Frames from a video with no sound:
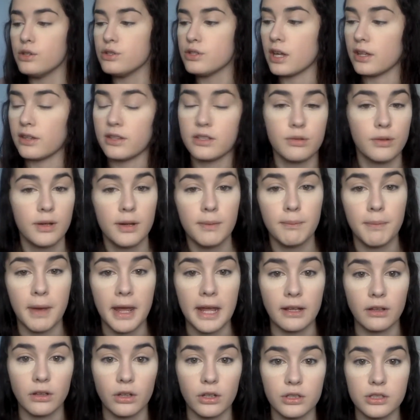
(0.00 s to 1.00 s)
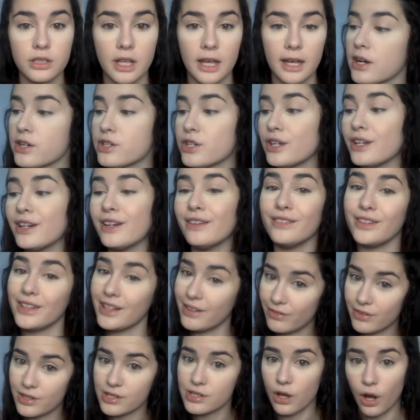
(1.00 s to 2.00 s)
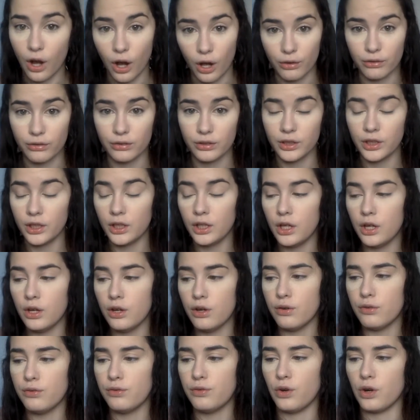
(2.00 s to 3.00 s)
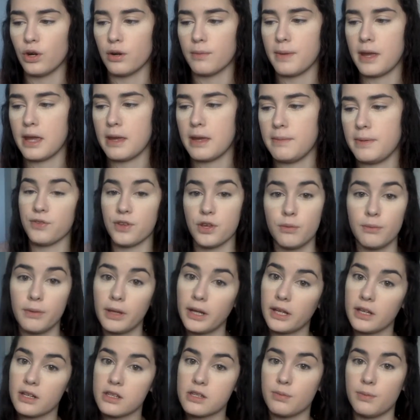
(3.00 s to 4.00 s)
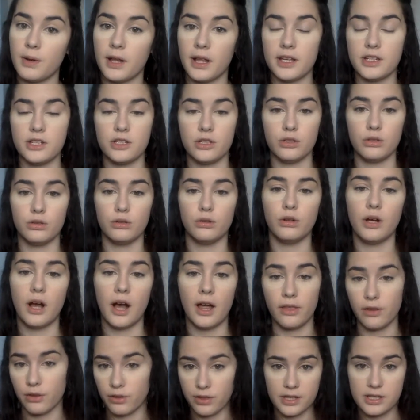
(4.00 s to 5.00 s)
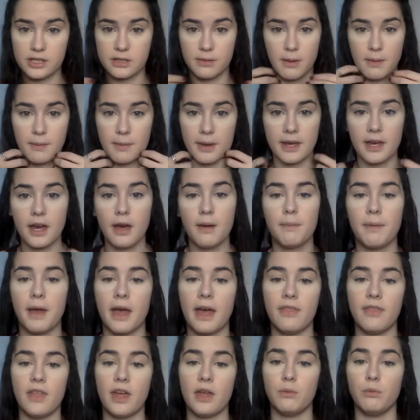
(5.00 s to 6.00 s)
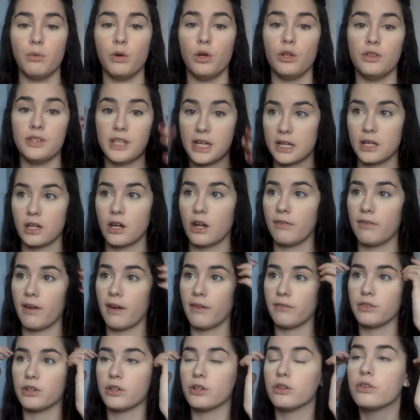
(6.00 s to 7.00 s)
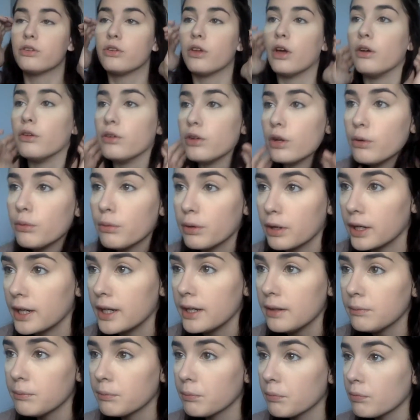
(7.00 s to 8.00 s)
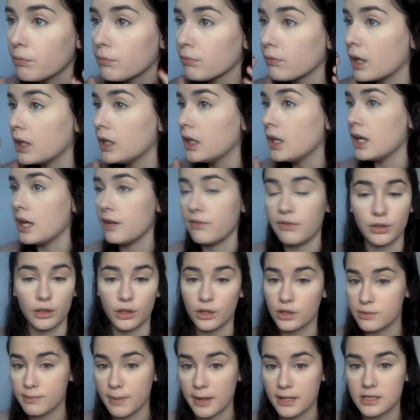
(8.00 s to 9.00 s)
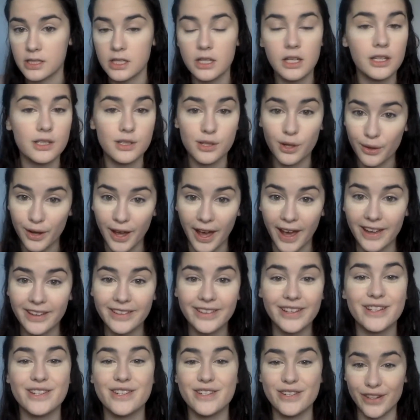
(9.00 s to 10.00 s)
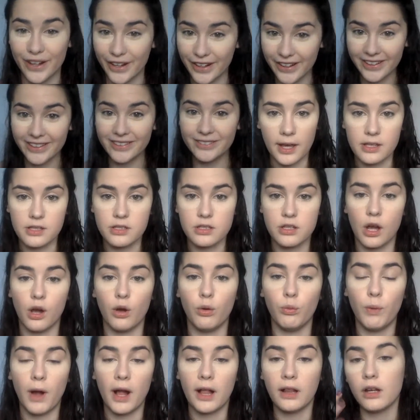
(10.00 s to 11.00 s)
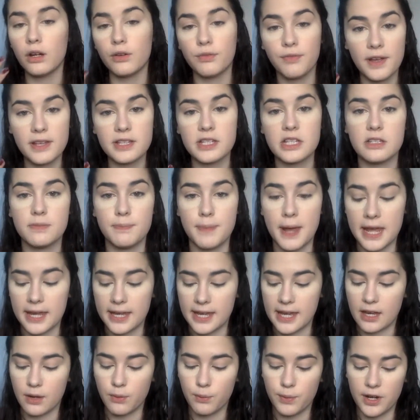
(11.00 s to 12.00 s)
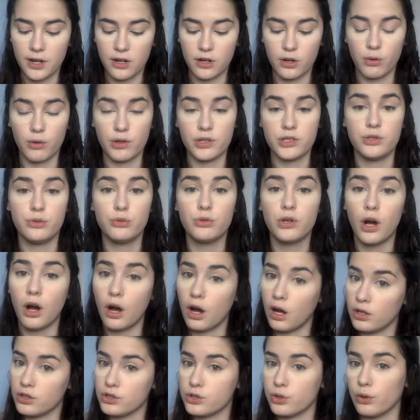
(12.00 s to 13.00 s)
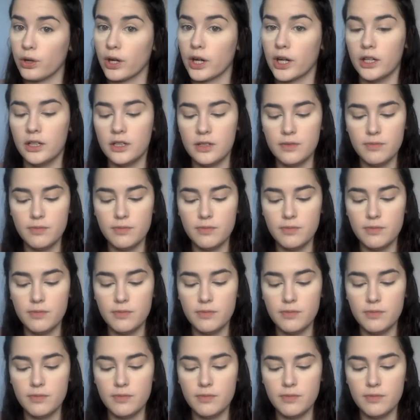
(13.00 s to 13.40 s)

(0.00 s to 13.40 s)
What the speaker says: So yeah, this is what a bake looks actually going to leave this on for maybe a few minutes while I do other things in my makeup, and then we'll take it off after. So don't worry if it looks messy, it's okay, it should. So while our face is baking, we are going to contour.